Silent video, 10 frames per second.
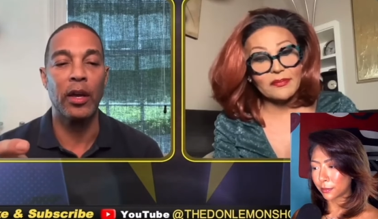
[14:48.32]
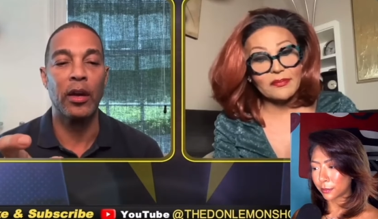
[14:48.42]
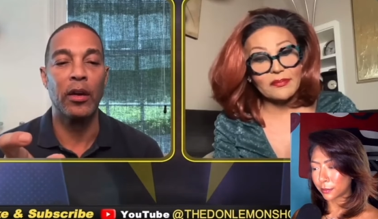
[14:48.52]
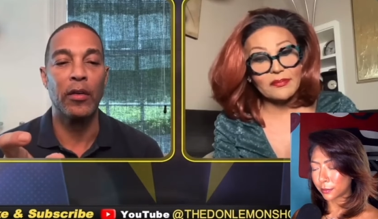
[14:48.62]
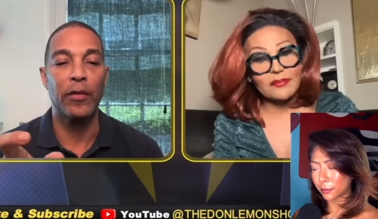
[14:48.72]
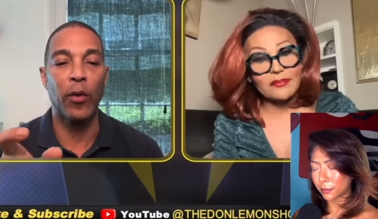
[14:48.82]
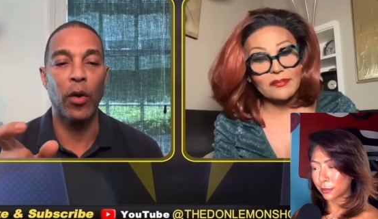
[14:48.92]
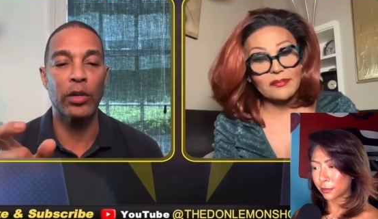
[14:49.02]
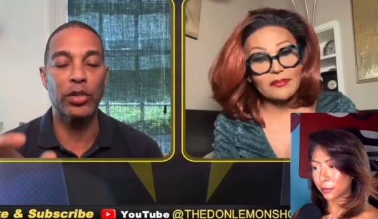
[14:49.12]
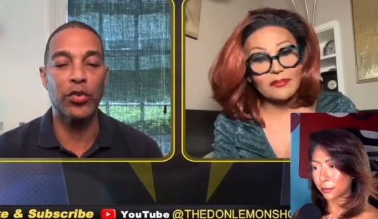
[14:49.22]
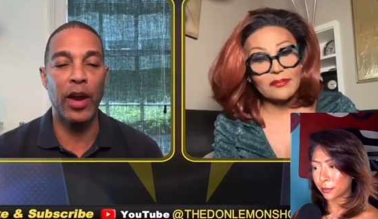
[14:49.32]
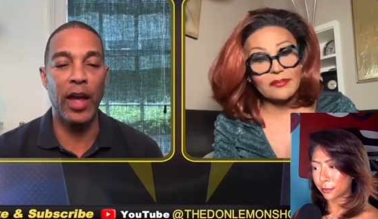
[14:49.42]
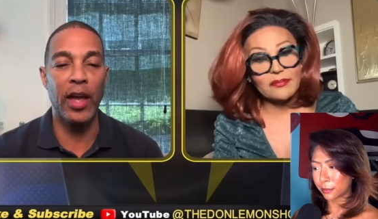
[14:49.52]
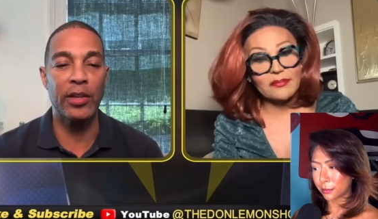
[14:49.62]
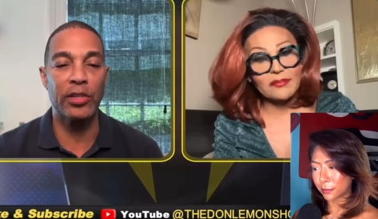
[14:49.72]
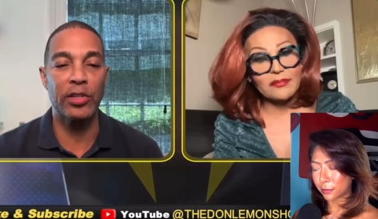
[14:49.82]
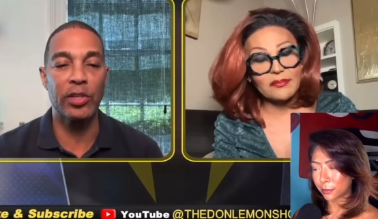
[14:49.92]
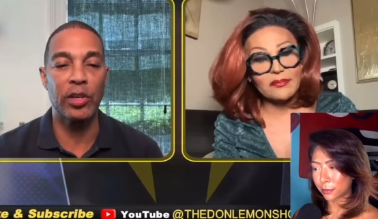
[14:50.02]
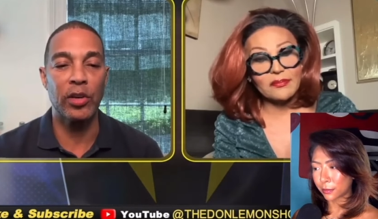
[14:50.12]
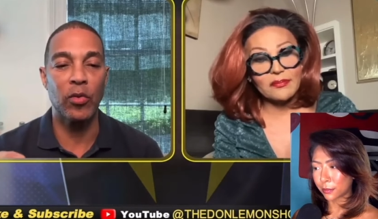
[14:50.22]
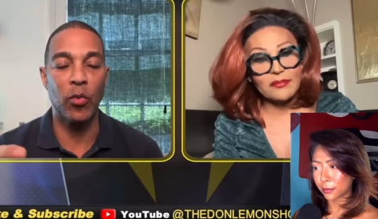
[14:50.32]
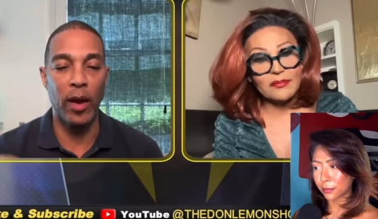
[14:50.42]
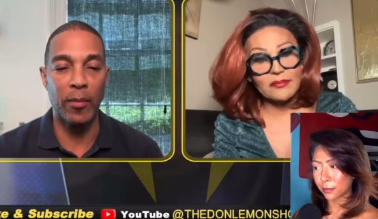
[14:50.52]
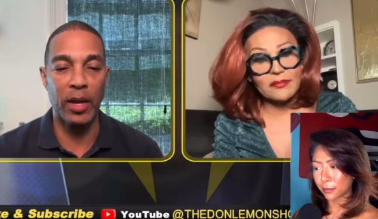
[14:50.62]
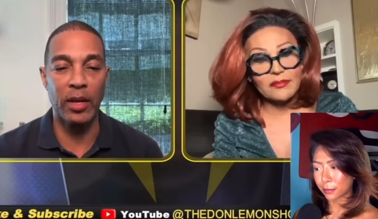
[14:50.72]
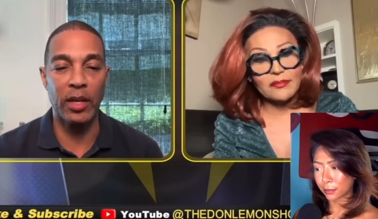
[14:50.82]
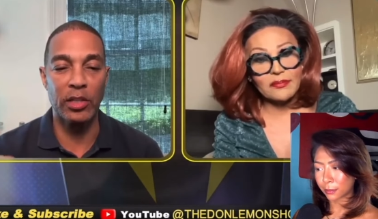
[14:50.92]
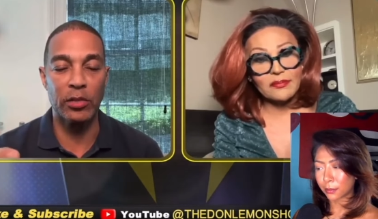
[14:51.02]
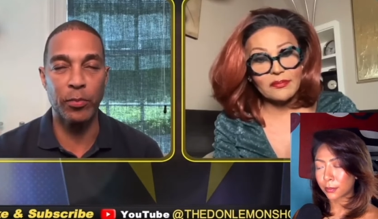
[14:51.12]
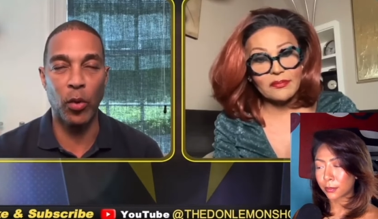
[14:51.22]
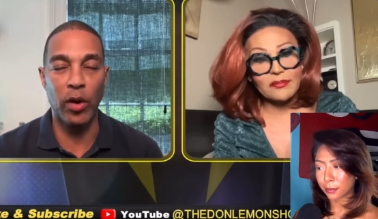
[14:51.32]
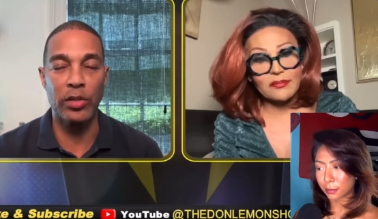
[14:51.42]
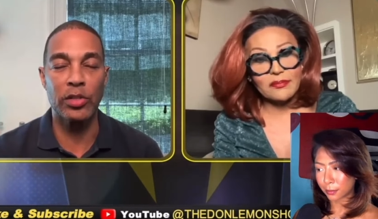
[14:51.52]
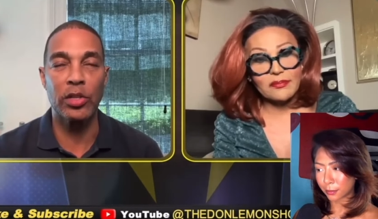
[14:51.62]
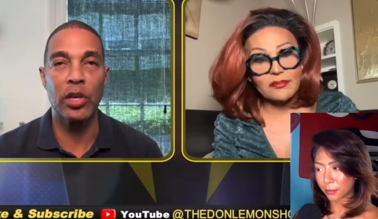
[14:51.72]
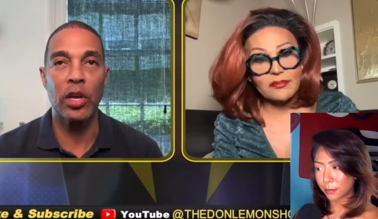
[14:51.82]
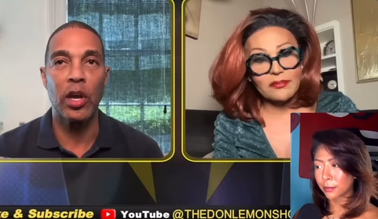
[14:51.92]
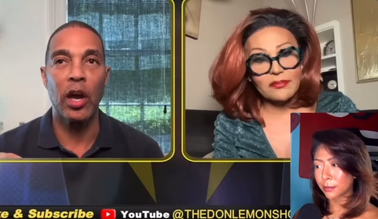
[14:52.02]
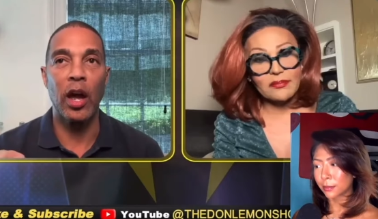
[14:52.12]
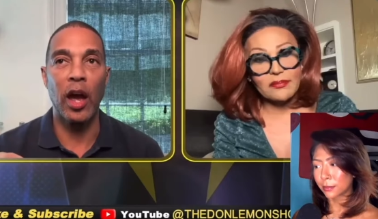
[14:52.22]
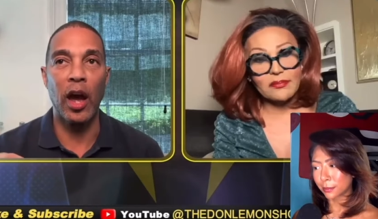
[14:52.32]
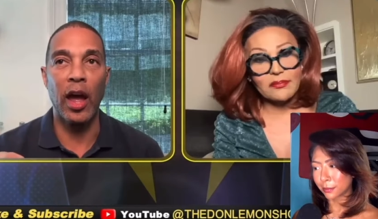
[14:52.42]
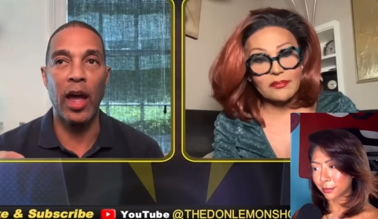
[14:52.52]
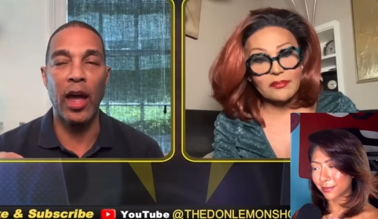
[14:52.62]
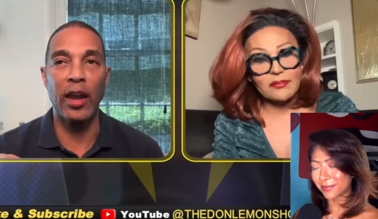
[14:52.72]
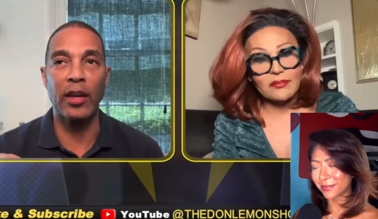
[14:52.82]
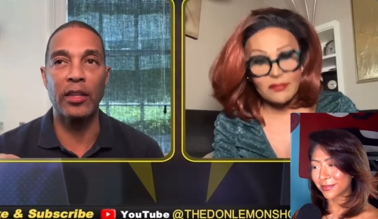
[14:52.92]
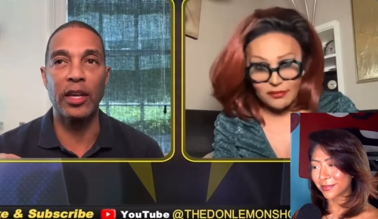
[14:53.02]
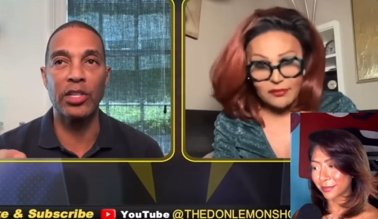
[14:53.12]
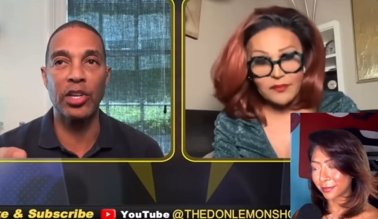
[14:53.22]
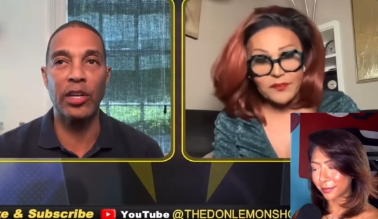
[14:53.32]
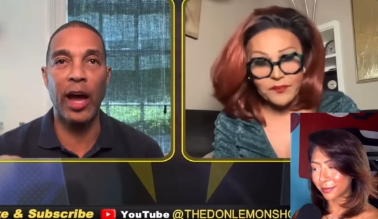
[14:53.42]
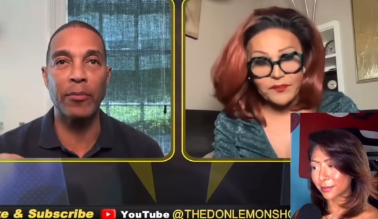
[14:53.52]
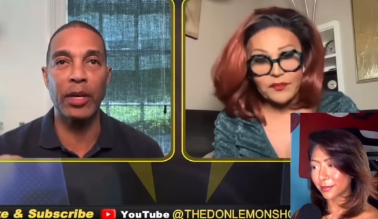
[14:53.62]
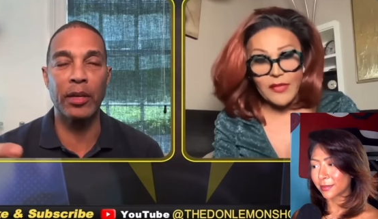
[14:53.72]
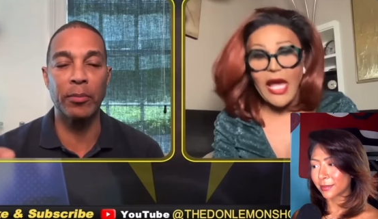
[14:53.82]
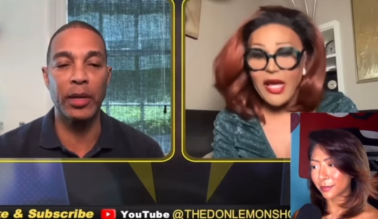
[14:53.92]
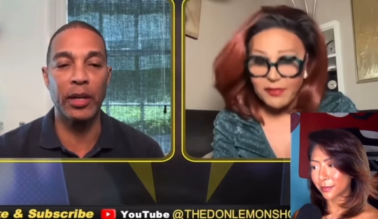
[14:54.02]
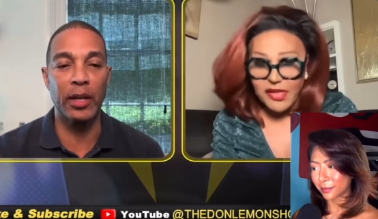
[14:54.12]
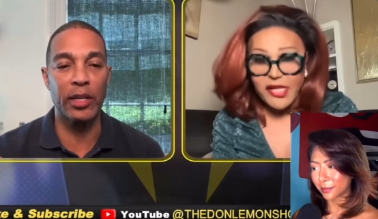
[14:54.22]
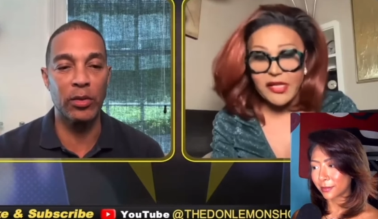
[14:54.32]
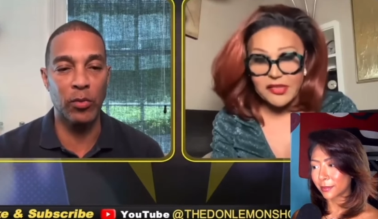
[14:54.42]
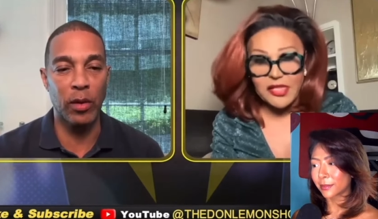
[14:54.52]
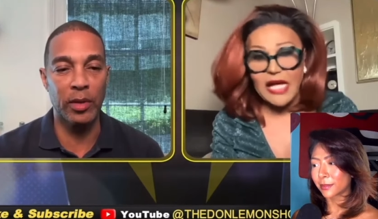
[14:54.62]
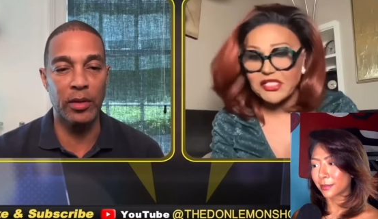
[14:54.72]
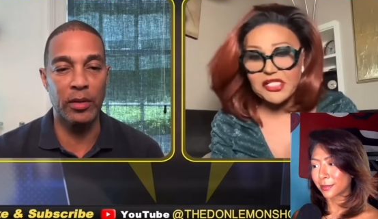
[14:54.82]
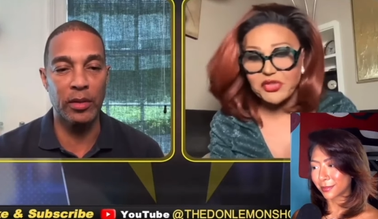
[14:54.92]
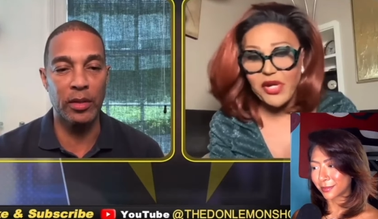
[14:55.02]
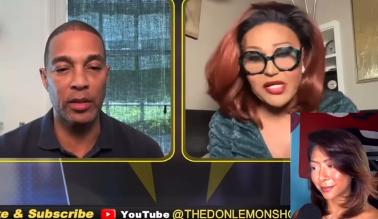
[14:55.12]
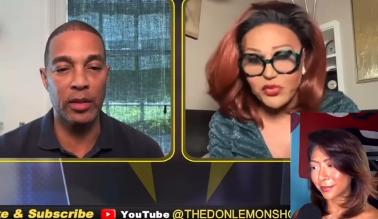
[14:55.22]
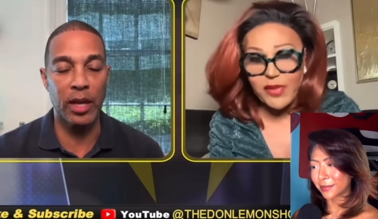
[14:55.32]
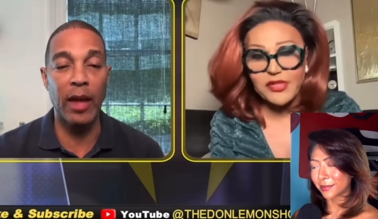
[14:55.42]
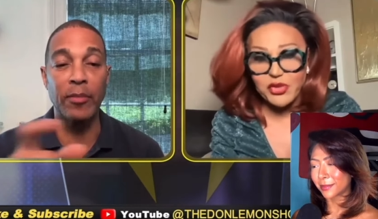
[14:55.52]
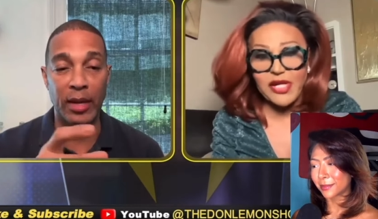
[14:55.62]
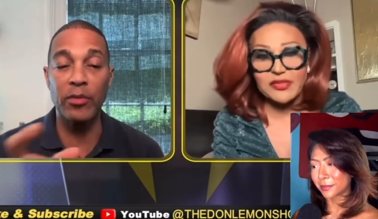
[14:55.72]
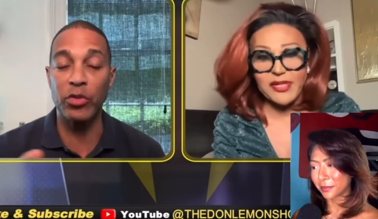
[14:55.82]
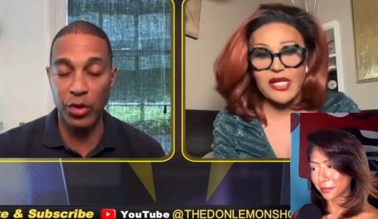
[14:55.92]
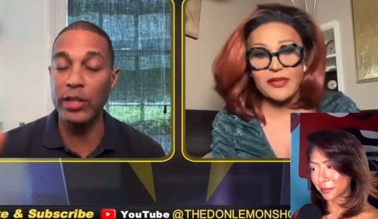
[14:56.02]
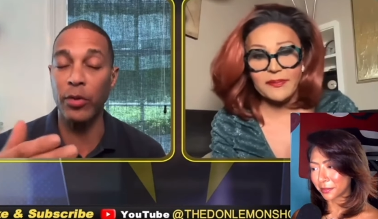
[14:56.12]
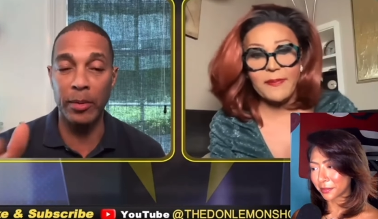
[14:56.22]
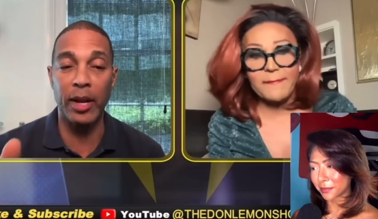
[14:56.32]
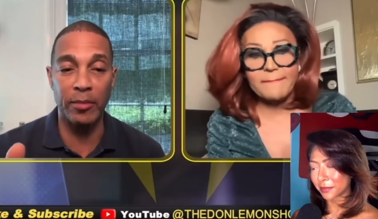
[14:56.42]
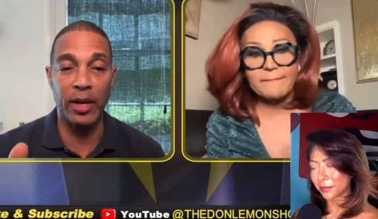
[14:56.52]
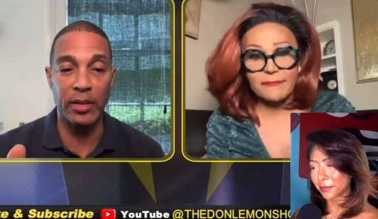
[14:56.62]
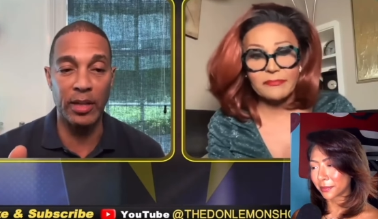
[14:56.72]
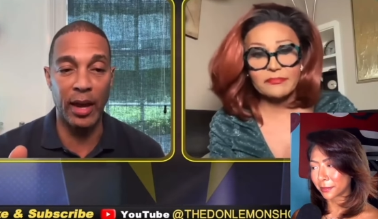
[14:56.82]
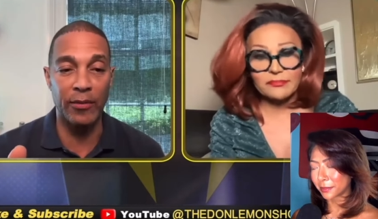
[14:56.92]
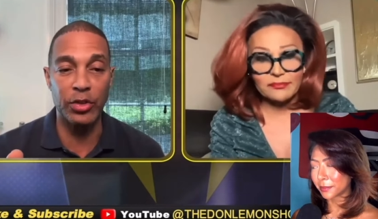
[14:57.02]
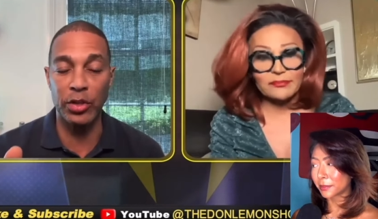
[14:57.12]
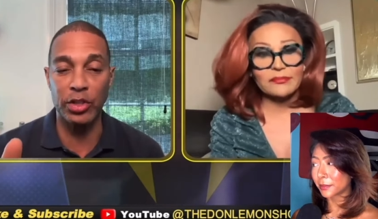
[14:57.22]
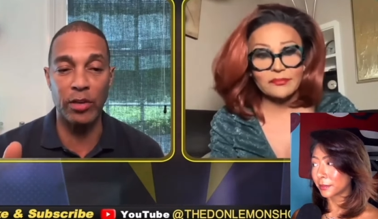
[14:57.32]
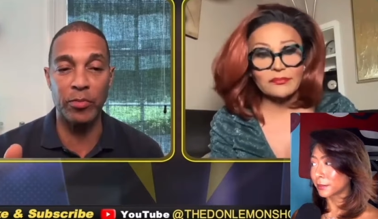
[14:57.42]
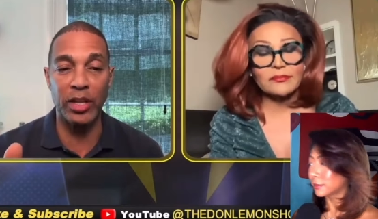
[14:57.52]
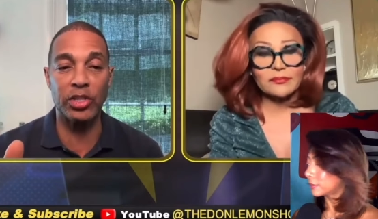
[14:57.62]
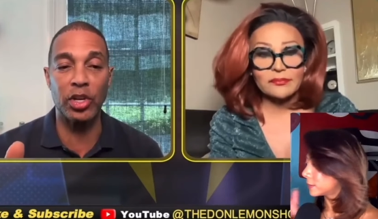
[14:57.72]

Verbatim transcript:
Speaker 1: for trans women in sports? Uh, and they should not be competing.
Speaker 2: And men, not just trans women, trans men, trans
Speaker 1: women and men. Yeah, so it shouldn't. They should